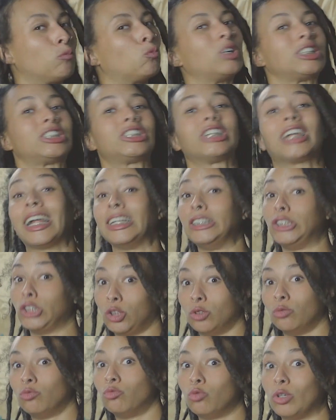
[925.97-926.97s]
What should I
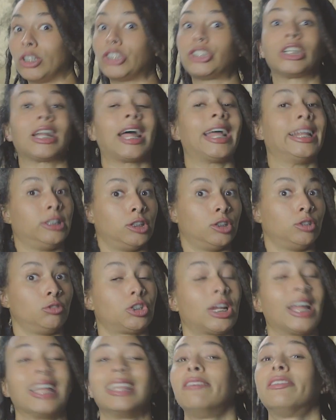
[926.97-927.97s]
do? Should
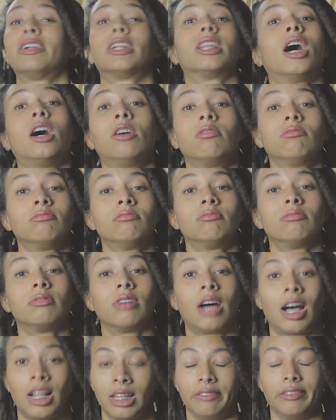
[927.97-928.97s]
I leave it alone?
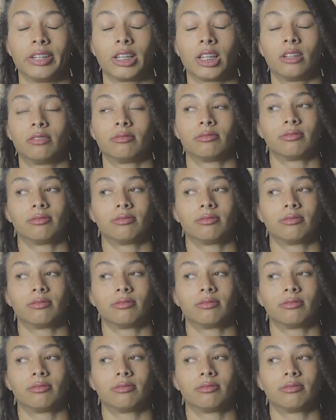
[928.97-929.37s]
I'll leave it alone.